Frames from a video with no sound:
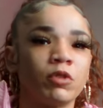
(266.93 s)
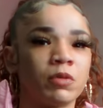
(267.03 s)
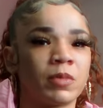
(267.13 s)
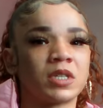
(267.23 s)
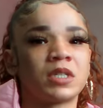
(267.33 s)
food
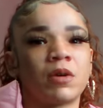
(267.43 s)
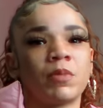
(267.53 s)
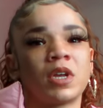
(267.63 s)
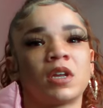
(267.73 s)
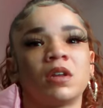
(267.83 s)
in my
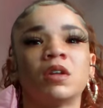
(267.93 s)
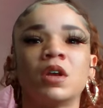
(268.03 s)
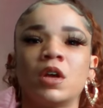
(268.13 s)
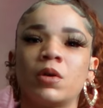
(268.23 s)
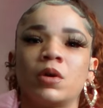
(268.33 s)
stomach, and
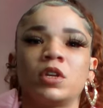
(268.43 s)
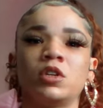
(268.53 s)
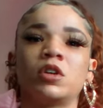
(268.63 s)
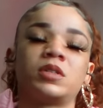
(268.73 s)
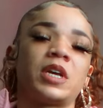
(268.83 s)

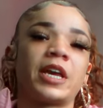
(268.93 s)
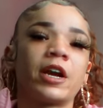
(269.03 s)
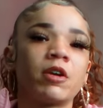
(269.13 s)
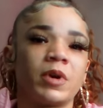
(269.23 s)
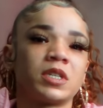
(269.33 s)
you know, take
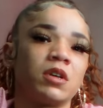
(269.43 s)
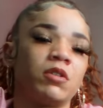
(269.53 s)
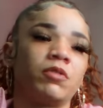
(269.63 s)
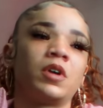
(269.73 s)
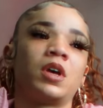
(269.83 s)
care of
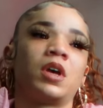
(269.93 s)
myself,